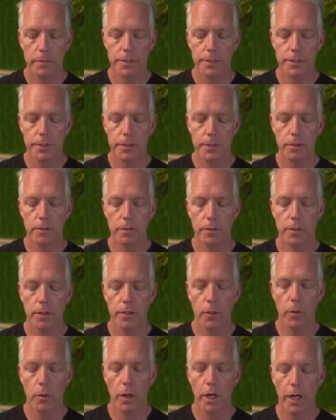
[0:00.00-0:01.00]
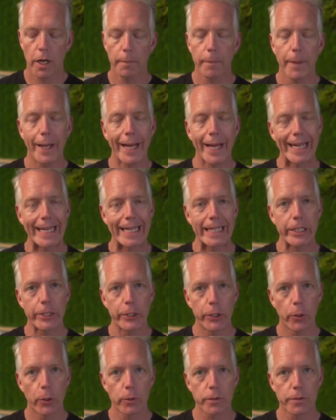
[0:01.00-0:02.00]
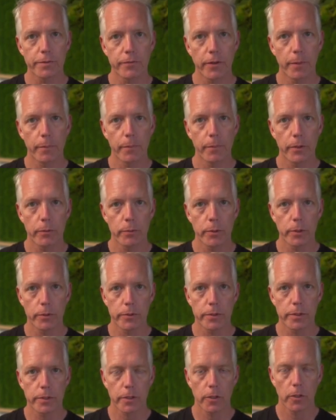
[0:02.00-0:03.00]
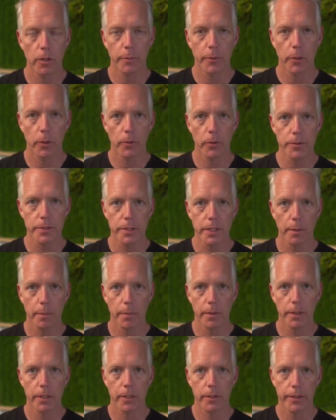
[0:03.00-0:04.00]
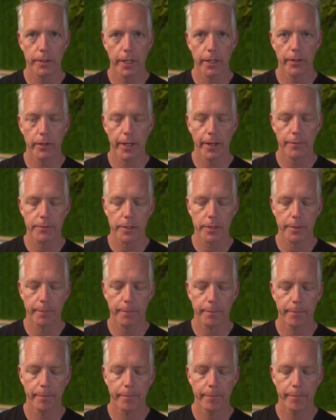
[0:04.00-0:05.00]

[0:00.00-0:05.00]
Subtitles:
just go up a note from the root. Go up a whole step and then go down to a half step.